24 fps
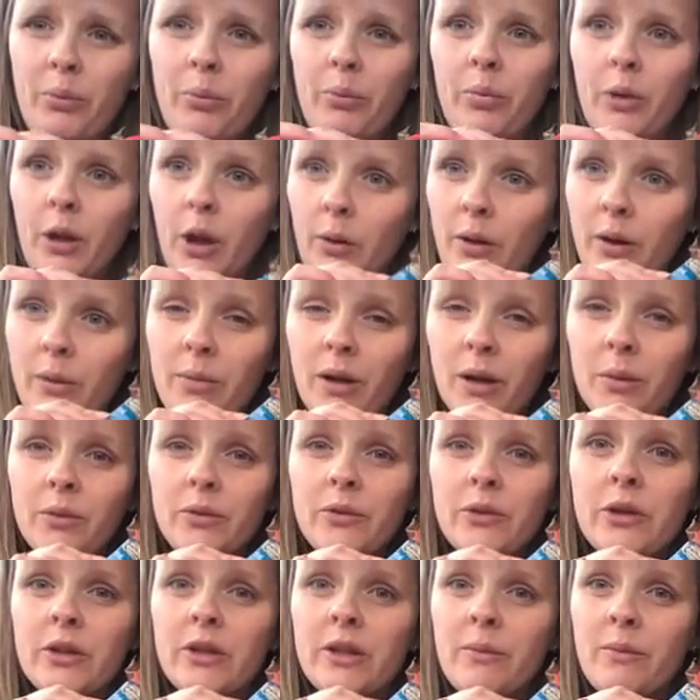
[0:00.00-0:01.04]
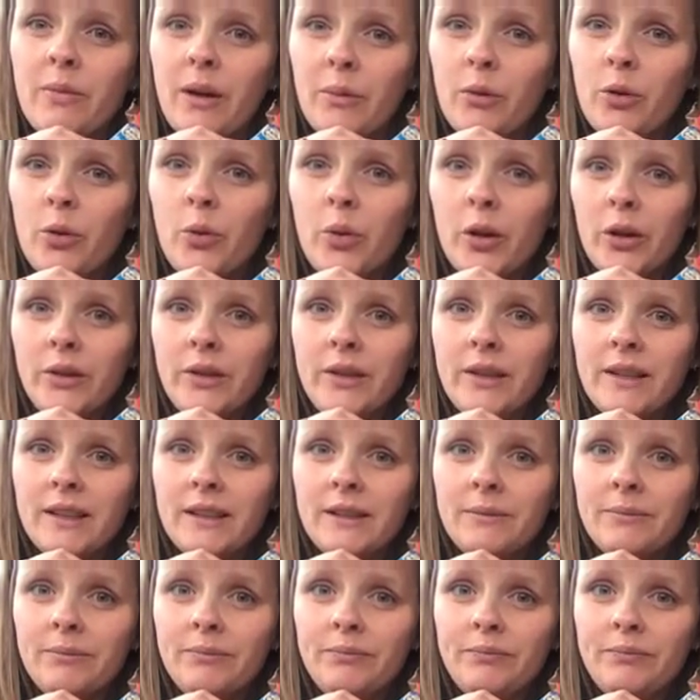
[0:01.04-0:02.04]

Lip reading: blowing bubbles using bubble wands.